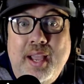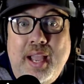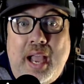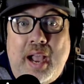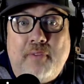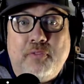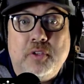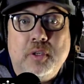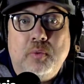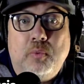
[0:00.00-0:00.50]

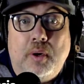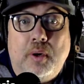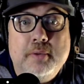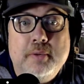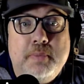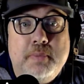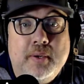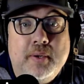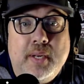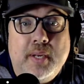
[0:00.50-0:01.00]
After
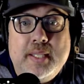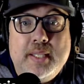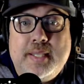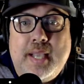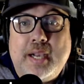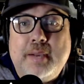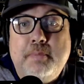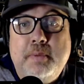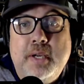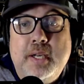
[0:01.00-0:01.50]
one period.
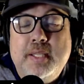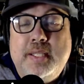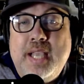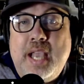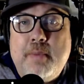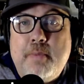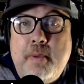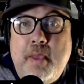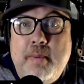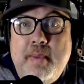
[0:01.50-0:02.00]
Second period,
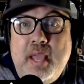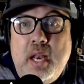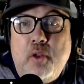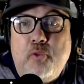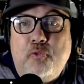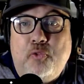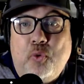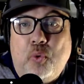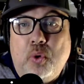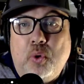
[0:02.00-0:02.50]
Tampa Bay made
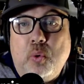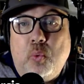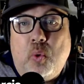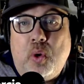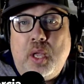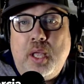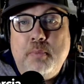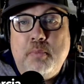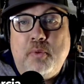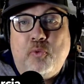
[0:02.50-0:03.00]
it
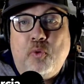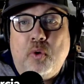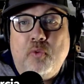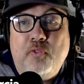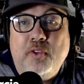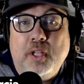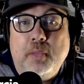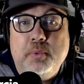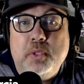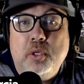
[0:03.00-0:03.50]
4-1 before
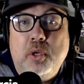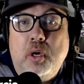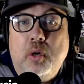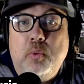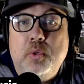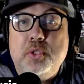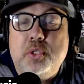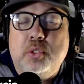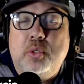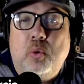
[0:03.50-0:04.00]
Philip Deneau
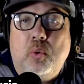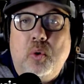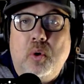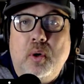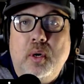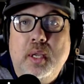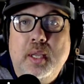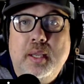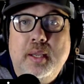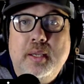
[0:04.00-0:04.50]
would
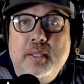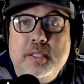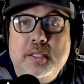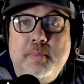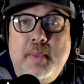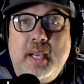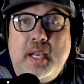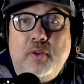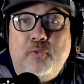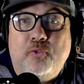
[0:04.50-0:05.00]
score to
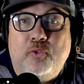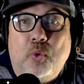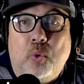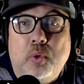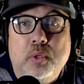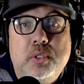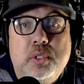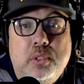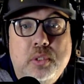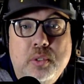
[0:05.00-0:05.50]
make it
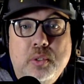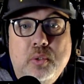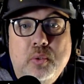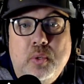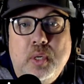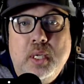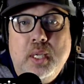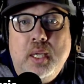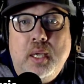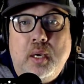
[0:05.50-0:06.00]

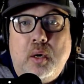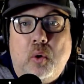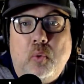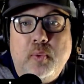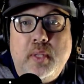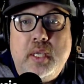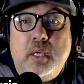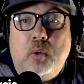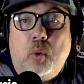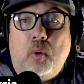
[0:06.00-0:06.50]
4-2.
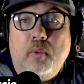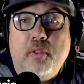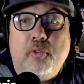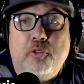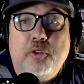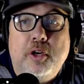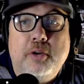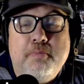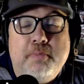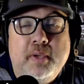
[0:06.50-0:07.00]
Only goal in the
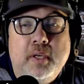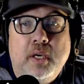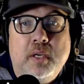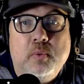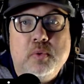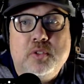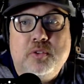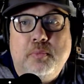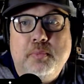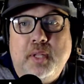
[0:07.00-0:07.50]
third
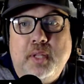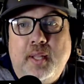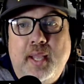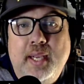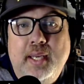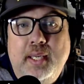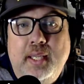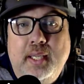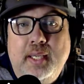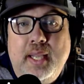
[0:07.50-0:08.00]
period was from the
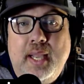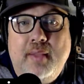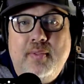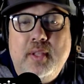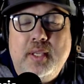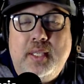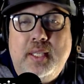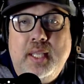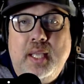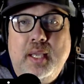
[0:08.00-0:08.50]
Lightning,
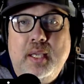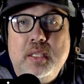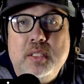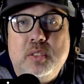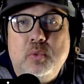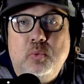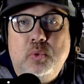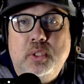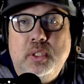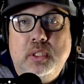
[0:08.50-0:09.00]
and the
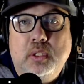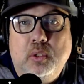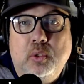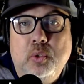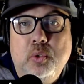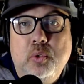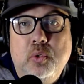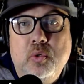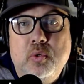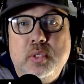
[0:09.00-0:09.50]
Kings would
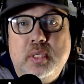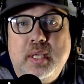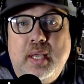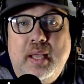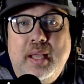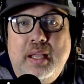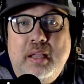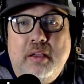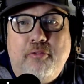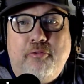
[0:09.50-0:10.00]
lose
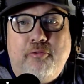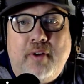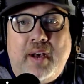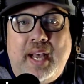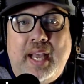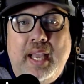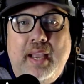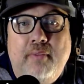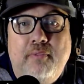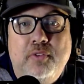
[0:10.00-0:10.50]

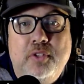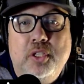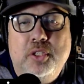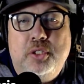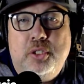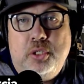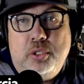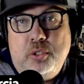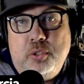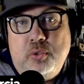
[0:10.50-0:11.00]

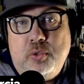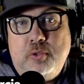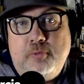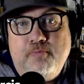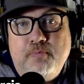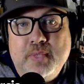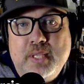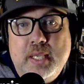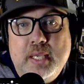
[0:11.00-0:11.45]
5-2.